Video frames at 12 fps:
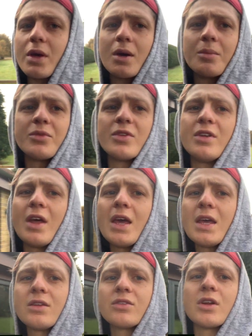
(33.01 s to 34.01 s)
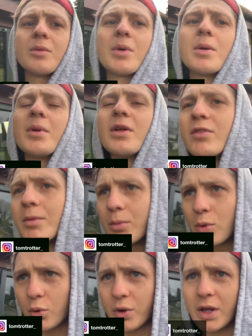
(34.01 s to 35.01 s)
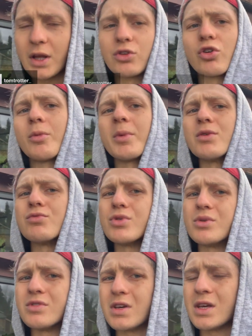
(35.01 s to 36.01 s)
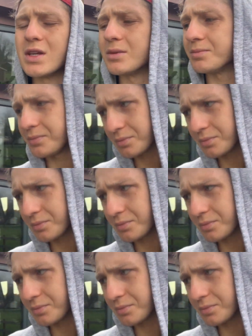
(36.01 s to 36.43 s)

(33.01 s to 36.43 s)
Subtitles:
Today is going to be a bit of a morning Tommy routine